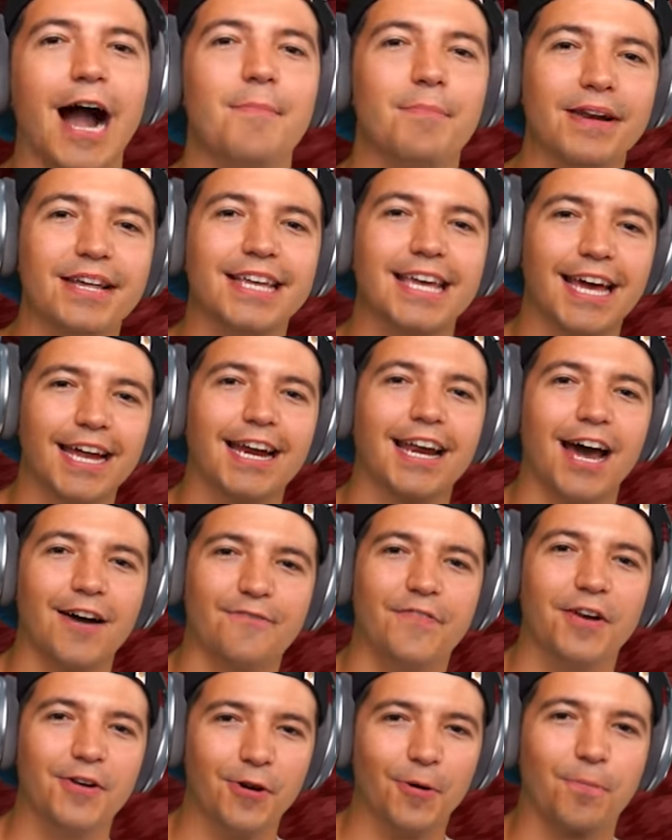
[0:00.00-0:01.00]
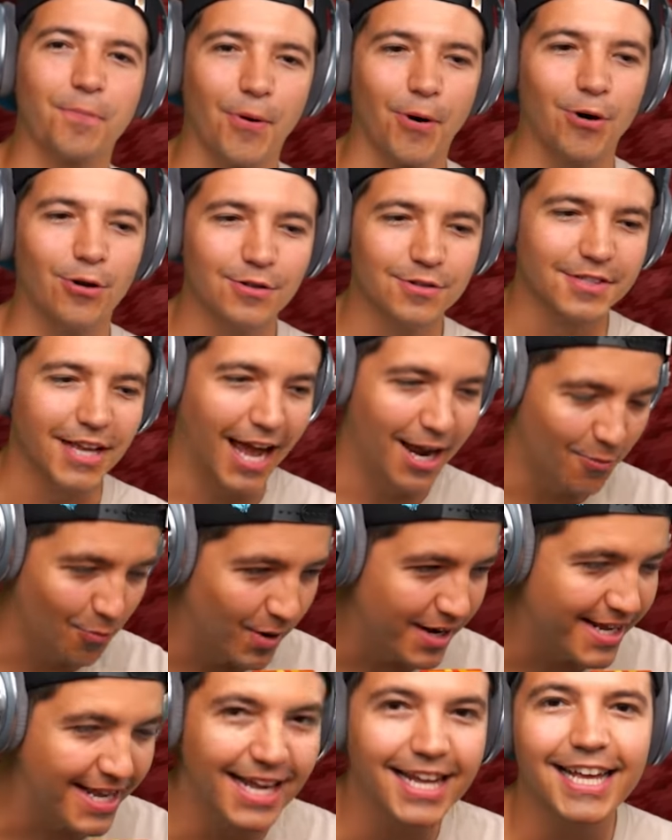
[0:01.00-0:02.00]
I'm gonna get enough ender pearls and
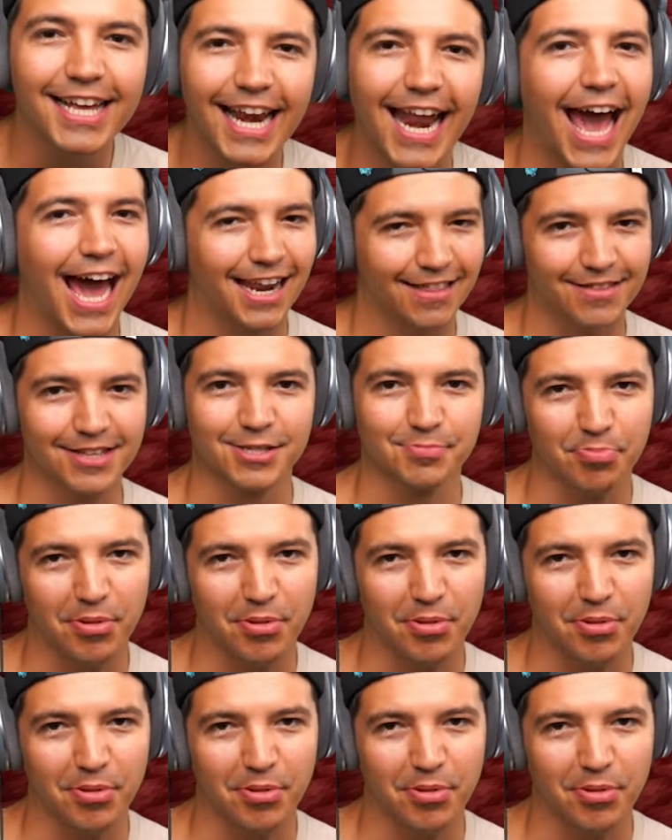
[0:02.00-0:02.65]
we can get out of this